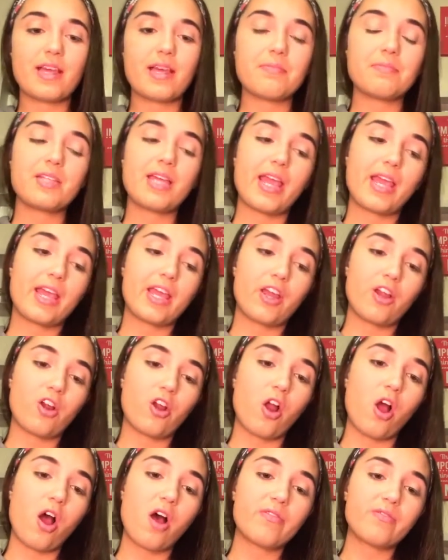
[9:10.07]
I'm taking
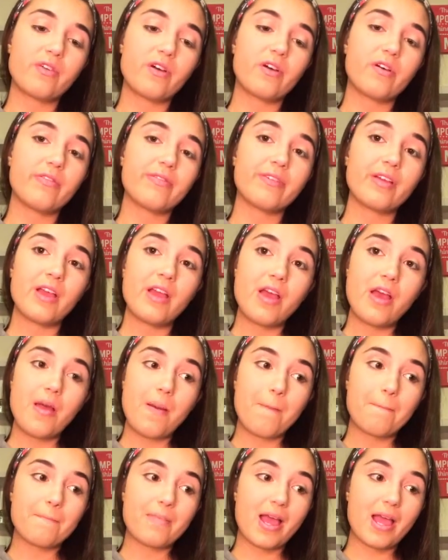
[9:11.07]
her off
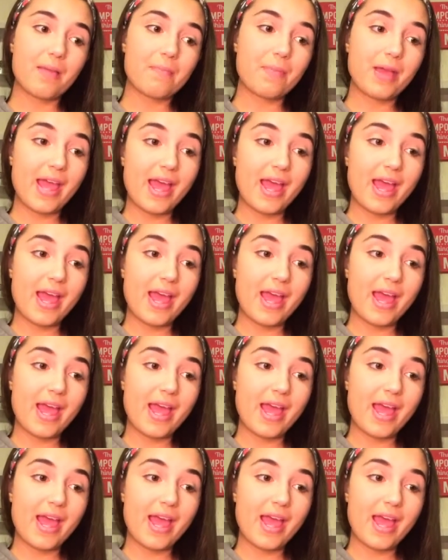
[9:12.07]
of my